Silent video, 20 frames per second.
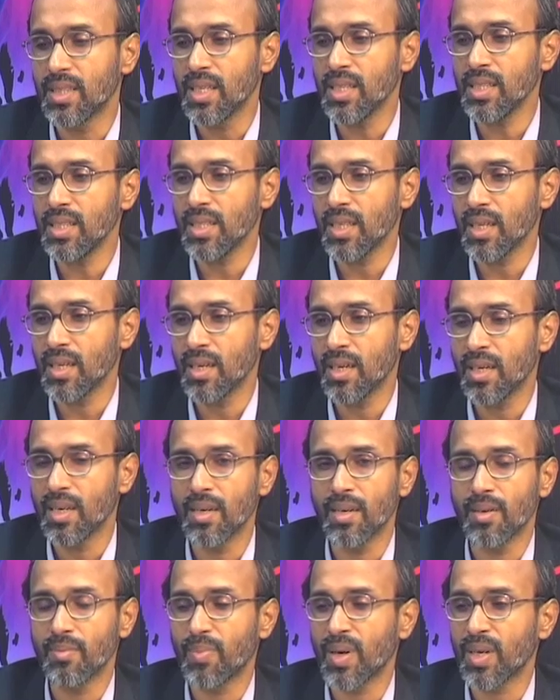this
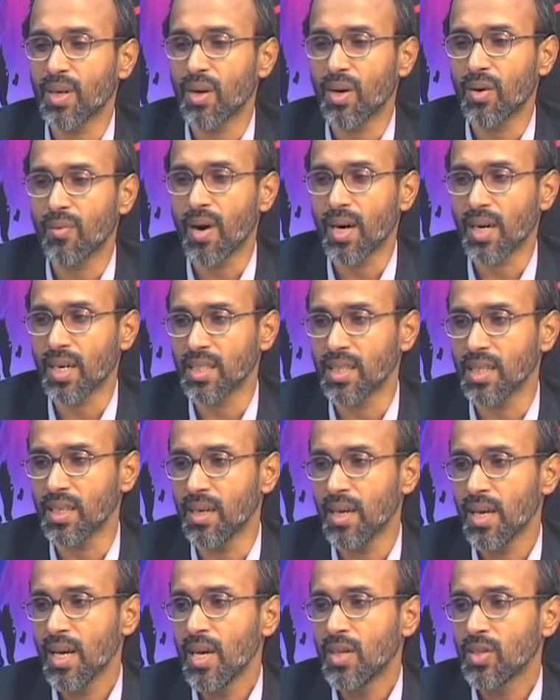particular watershed.
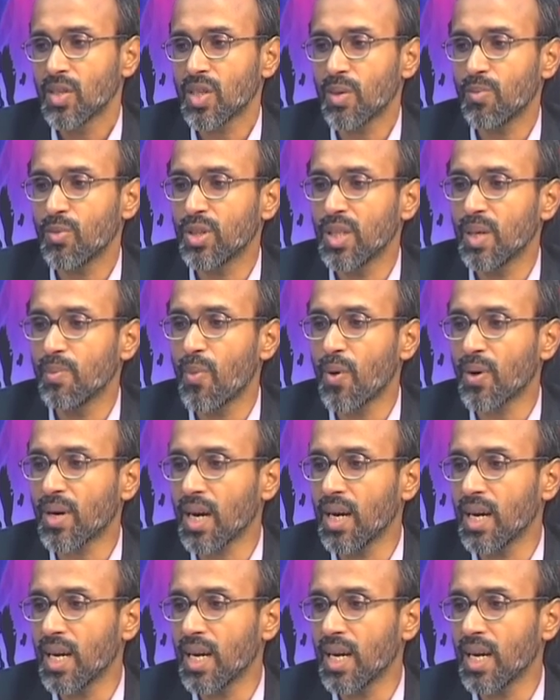So, some of the important